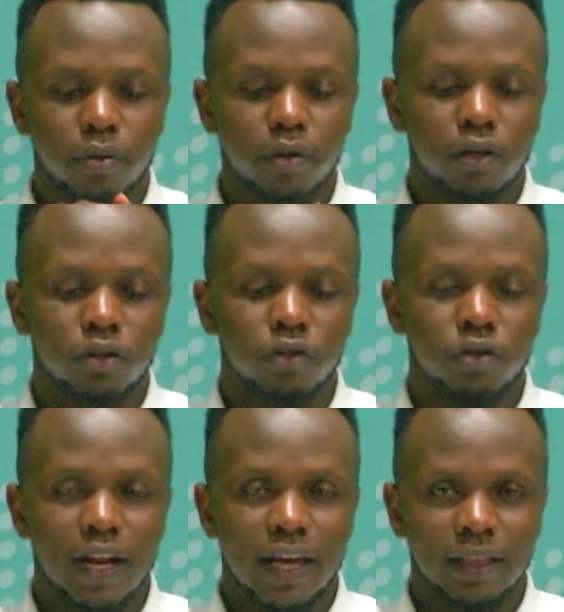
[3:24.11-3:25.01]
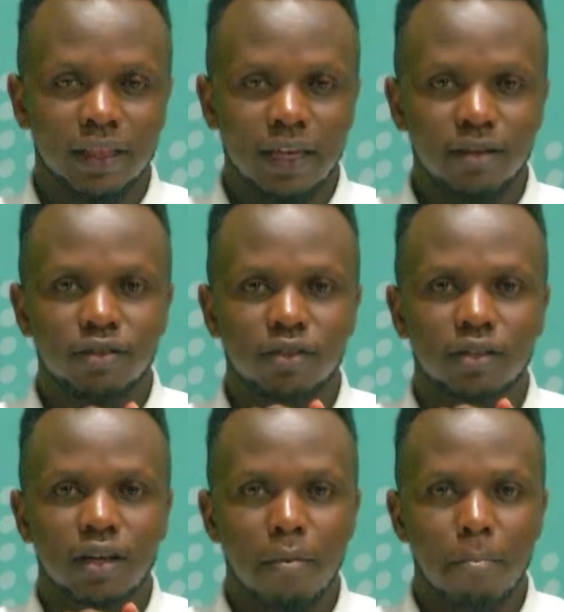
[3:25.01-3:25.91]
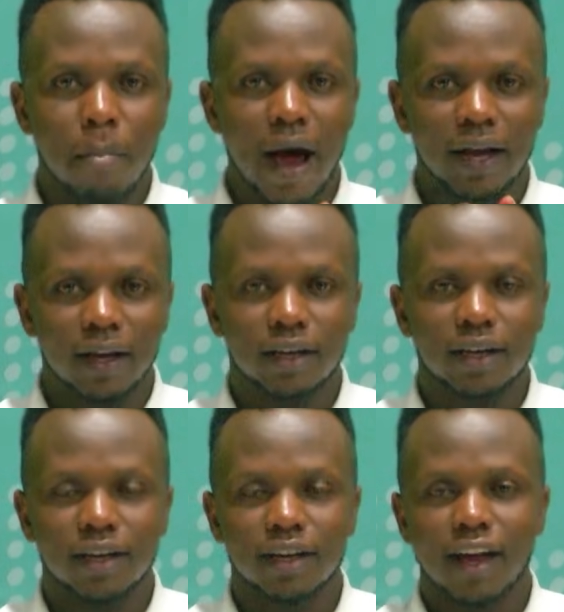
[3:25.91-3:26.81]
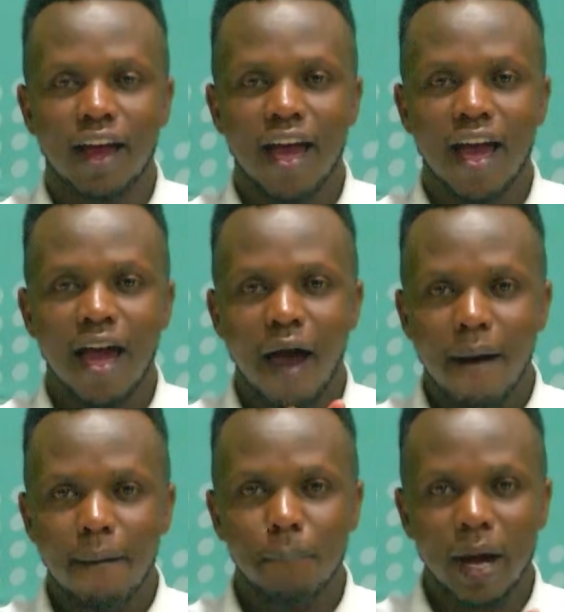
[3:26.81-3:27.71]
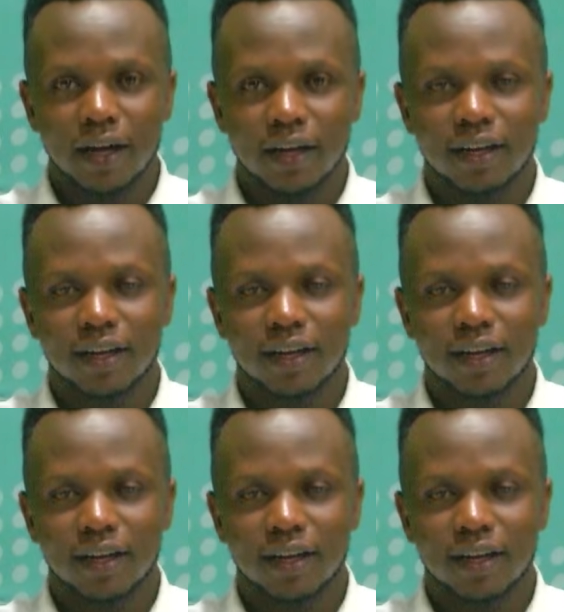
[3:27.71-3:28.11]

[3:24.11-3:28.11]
you do like this, bank, bank,